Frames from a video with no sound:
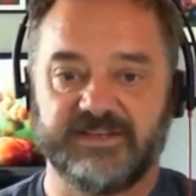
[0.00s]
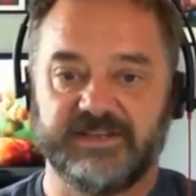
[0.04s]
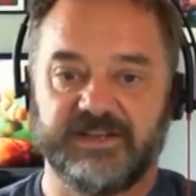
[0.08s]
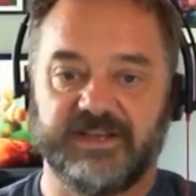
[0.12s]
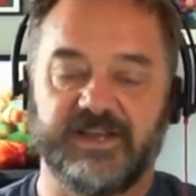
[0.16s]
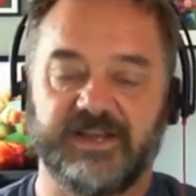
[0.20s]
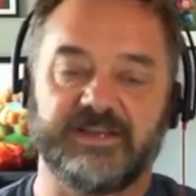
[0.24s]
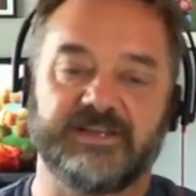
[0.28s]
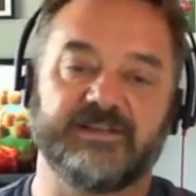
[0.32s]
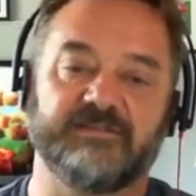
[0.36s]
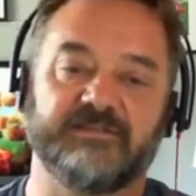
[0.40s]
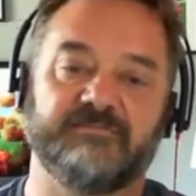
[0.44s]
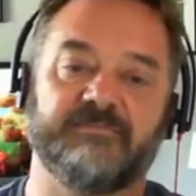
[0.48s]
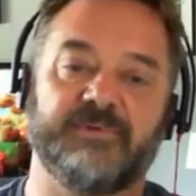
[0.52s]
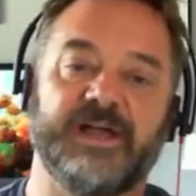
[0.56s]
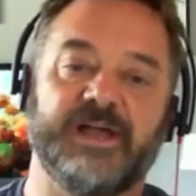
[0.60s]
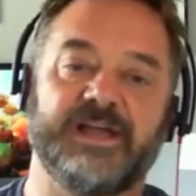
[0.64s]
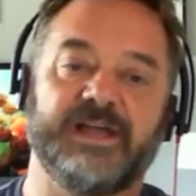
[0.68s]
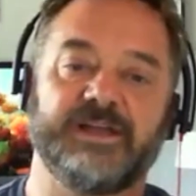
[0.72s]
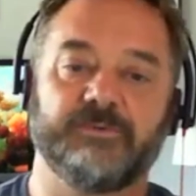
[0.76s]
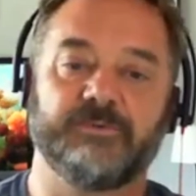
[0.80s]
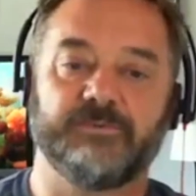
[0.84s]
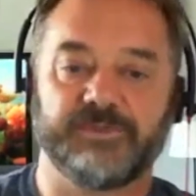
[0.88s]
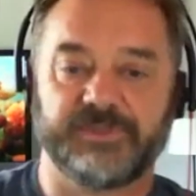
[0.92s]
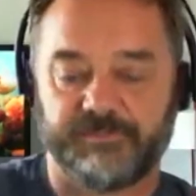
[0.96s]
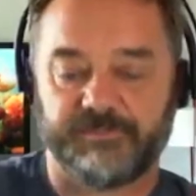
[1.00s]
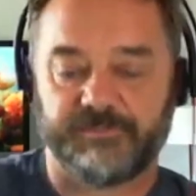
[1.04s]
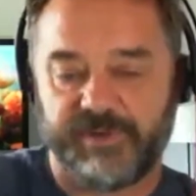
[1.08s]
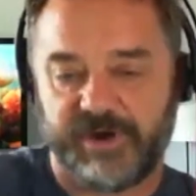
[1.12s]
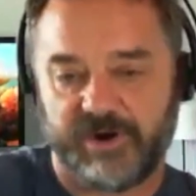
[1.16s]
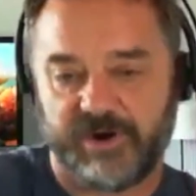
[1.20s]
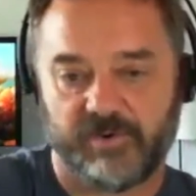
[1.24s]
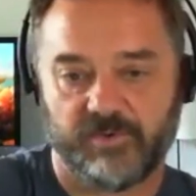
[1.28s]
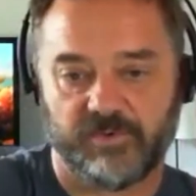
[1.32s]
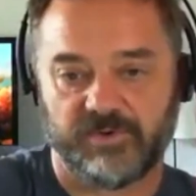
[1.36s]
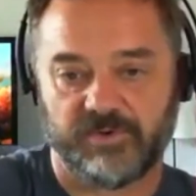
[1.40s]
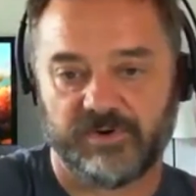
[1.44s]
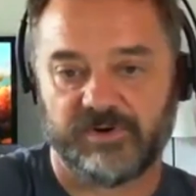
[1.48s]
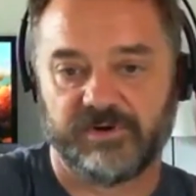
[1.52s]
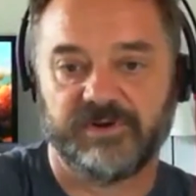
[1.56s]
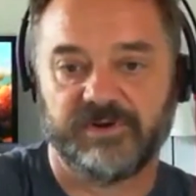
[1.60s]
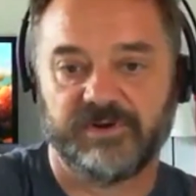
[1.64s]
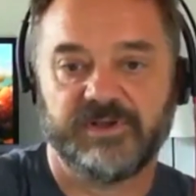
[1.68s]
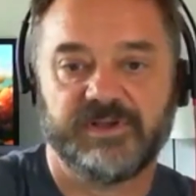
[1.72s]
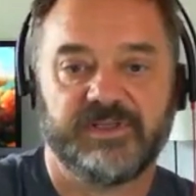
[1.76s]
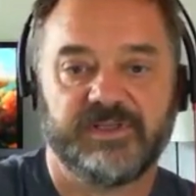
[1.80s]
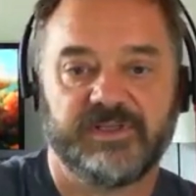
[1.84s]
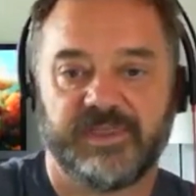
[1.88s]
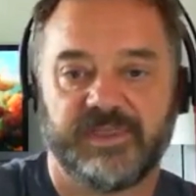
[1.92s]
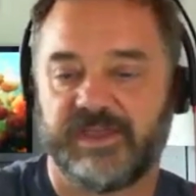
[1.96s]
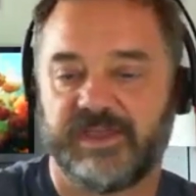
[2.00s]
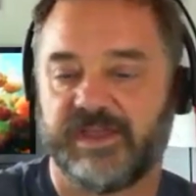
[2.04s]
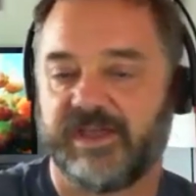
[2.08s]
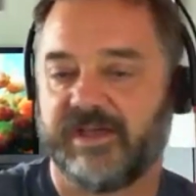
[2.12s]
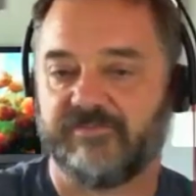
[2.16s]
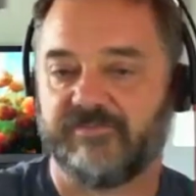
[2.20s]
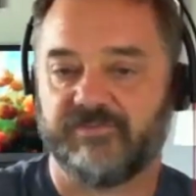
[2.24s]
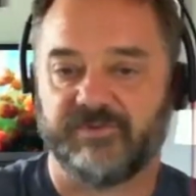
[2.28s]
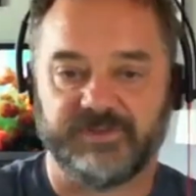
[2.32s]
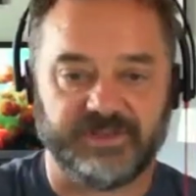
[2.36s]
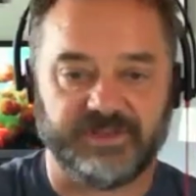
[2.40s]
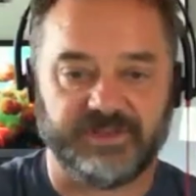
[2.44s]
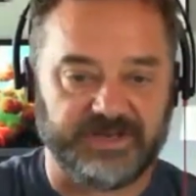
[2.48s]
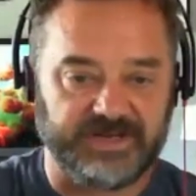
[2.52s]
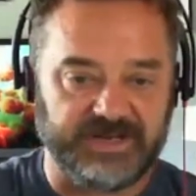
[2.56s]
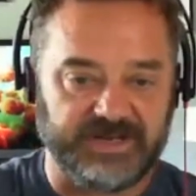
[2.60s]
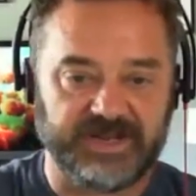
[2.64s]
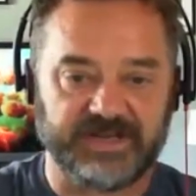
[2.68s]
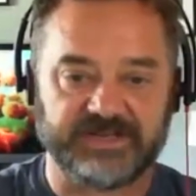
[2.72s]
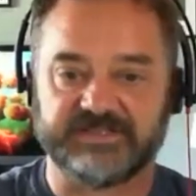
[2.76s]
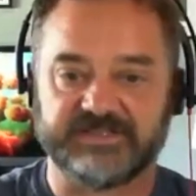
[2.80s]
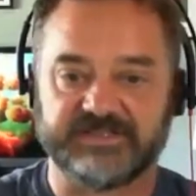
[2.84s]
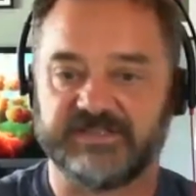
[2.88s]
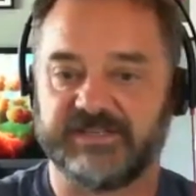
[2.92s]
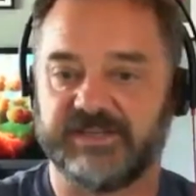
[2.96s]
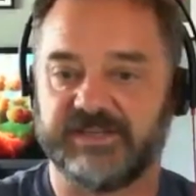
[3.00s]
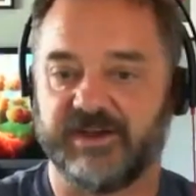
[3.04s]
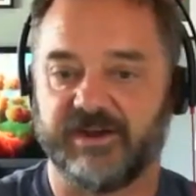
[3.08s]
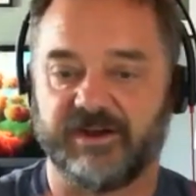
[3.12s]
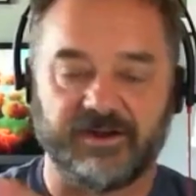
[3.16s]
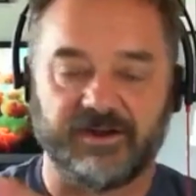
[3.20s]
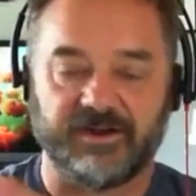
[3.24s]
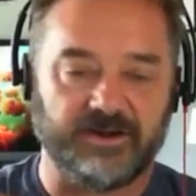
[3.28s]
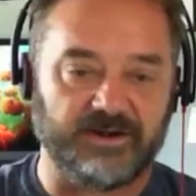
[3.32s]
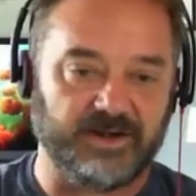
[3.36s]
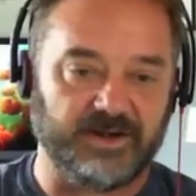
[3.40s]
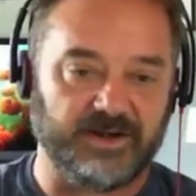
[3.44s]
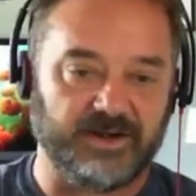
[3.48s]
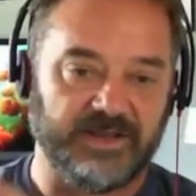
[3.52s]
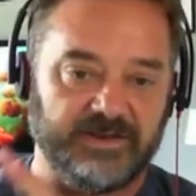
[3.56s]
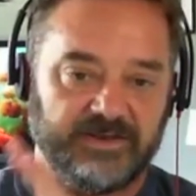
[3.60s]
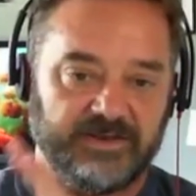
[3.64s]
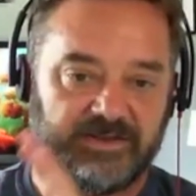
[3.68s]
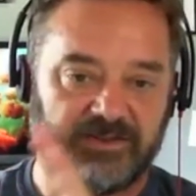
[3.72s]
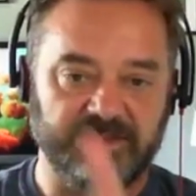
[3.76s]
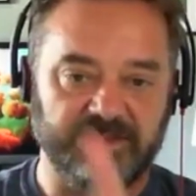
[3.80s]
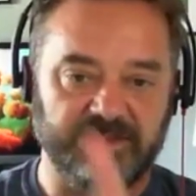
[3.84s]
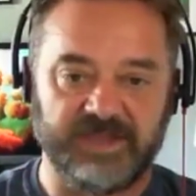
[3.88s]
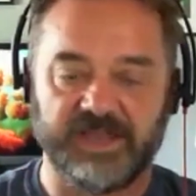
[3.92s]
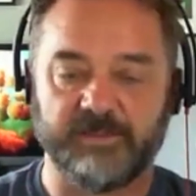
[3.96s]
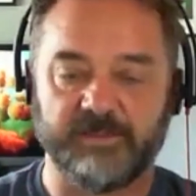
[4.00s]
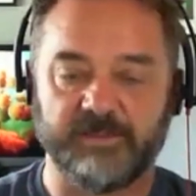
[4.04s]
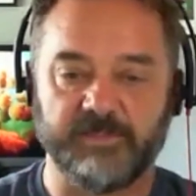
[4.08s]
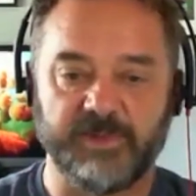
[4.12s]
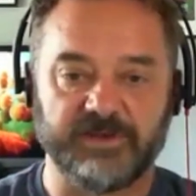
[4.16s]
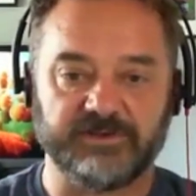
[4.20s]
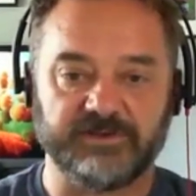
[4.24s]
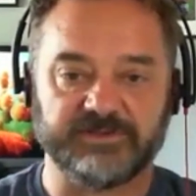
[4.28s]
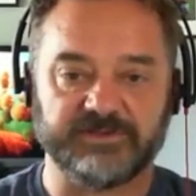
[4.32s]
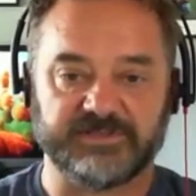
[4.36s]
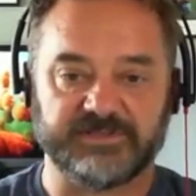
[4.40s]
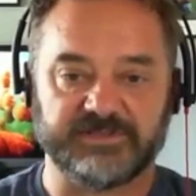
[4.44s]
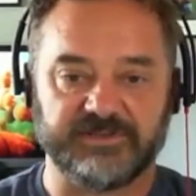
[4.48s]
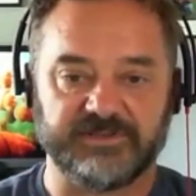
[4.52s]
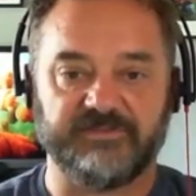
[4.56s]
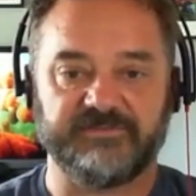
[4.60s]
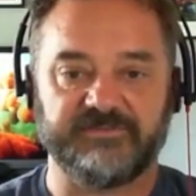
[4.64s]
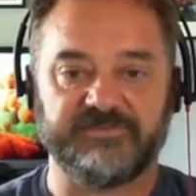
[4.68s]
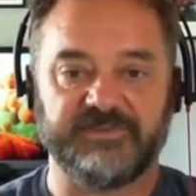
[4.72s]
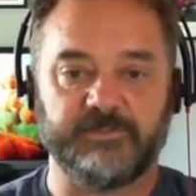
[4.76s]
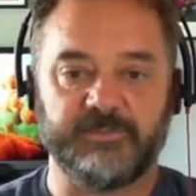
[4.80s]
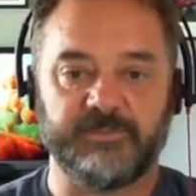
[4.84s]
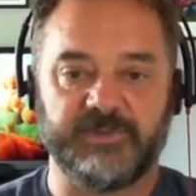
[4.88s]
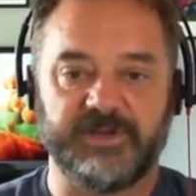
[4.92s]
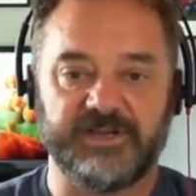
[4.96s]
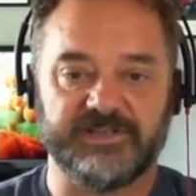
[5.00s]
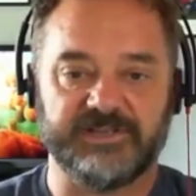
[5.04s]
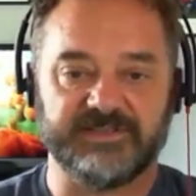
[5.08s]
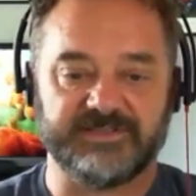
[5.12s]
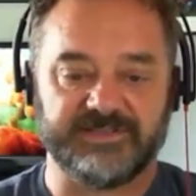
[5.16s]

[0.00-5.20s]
and combine it with the power they have with like XDR and the ML stuff. I mean,